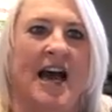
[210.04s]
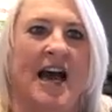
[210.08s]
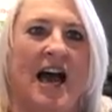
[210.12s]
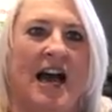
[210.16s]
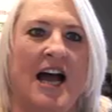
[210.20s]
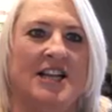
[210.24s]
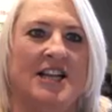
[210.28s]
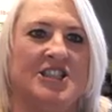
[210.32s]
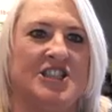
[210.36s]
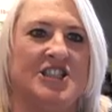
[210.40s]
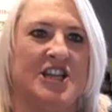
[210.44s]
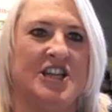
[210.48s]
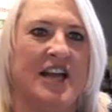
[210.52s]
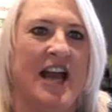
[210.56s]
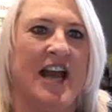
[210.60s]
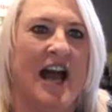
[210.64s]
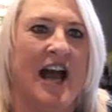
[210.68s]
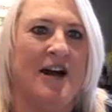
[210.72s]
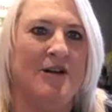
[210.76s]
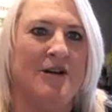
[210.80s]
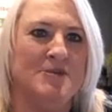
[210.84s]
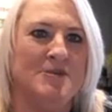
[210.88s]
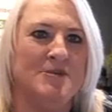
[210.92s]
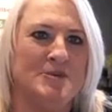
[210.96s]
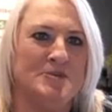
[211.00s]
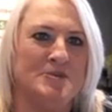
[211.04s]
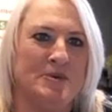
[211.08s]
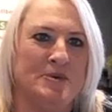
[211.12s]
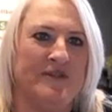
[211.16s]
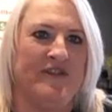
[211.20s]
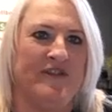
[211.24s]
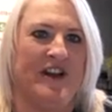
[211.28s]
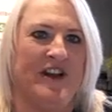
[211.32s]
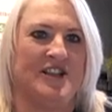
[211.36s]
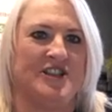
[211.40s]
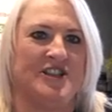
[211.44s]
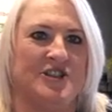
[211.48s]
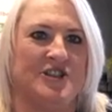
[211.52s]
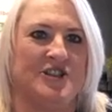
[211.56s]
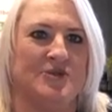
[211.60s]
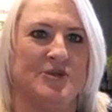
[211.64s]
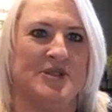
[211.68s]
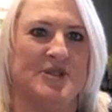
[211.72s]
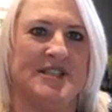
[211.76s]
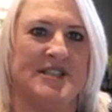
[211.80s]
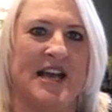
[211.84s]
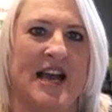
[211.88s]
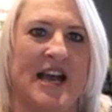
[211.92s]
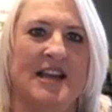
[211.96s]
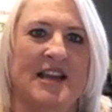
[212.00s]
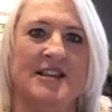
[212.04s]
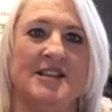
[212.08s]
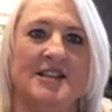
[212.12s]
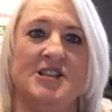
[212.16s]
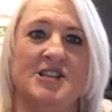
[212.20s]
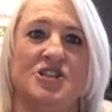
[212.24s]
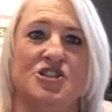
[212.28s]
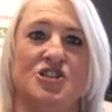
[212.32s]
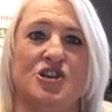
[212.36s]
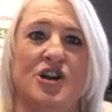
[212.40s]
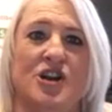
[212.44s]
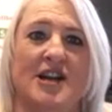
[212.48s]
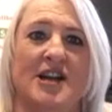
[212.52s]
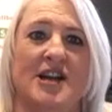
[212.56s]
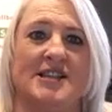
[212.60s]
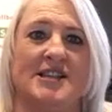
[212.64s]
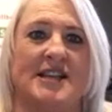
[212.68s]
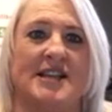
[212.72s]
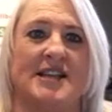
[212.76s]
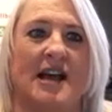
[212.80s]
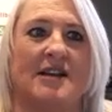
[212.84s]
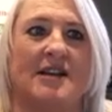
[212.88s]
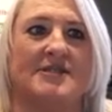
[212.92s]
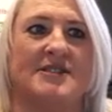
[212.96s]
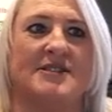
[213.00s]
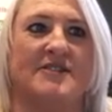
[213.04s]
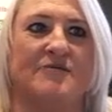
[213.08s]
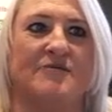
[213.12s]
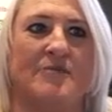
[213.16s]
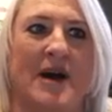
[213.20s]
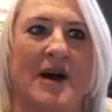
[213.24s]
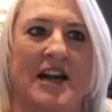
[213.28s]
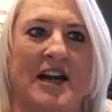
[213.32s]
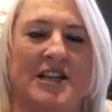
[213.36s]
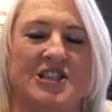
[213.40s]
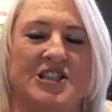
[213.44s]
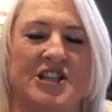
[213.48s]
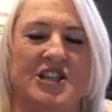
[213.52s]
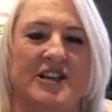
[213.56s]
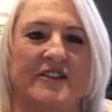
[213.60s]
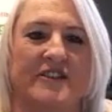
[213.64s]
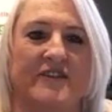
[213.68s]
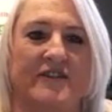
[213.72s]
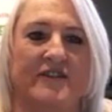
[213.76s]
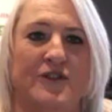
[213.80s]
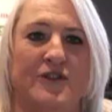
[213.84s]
and she helps professionals take the stress out of managing